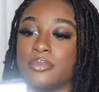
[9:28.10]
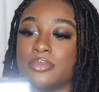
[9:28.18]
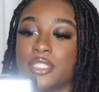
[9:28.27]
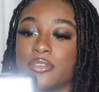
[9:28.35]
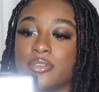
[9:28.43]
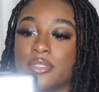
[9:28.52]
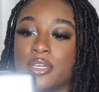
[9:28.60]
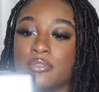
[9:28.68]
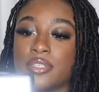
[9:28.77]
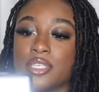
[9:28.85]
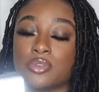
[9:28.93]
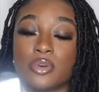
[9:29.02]
Definitely
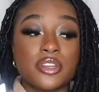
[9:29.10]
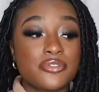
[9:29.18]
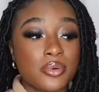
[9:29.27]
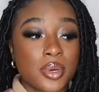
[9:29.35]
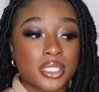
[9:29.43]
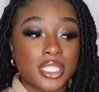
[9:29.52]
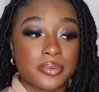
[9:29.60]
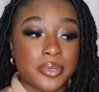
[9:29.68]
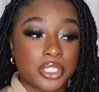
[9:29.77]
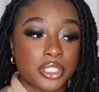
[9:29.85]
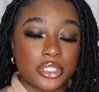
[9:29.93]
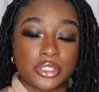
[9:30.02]
love this, or if you want to take
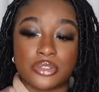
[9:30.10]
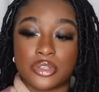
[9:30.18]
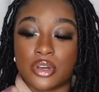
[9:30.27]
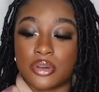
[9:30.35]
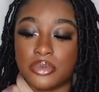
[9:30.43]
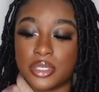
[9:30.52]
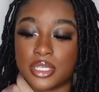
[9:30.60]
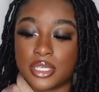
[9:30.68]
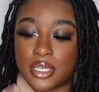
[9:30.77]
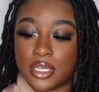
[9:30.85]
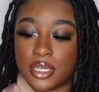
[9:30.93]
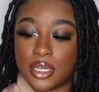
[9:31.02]
pictures, you know, you
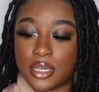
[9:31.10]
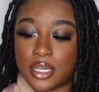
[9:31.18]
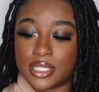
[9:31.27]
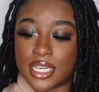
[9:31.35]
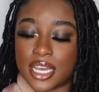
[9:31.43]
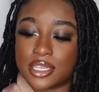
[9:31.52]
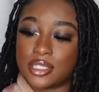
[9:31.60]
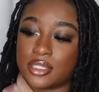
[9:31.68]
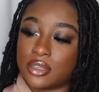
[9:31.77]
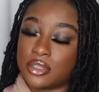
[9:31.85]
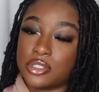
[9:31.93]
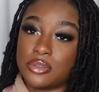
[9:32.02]
can attach
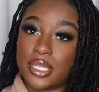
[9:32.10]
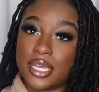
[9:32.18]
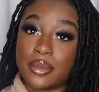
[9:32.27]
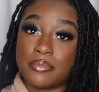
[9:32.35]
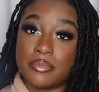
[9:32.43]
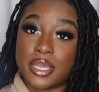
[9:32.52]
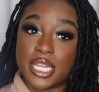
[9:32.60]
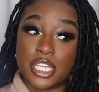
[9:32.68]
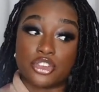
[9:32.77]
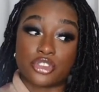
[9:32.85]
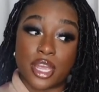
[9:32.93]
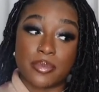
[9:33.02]
this onto like a mini
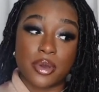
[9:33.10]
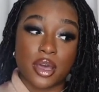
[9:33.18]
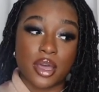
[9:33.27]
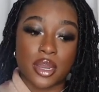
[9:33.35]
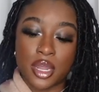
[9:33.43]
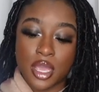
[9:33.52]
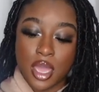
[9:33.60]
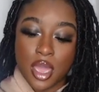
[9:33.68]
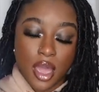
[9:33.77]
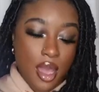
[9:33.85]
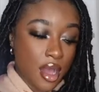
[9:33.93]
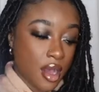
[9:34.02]
tripod,
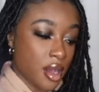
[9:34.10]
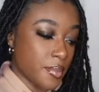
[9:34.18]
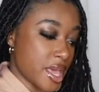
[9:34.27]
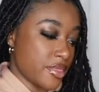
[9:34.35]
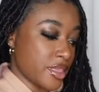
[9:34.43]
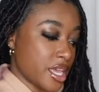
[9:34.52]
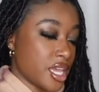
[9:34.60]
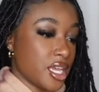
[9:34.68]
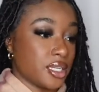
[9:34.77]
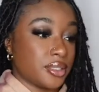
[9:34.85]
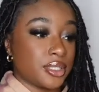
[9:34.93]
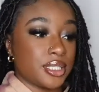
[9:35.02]
and then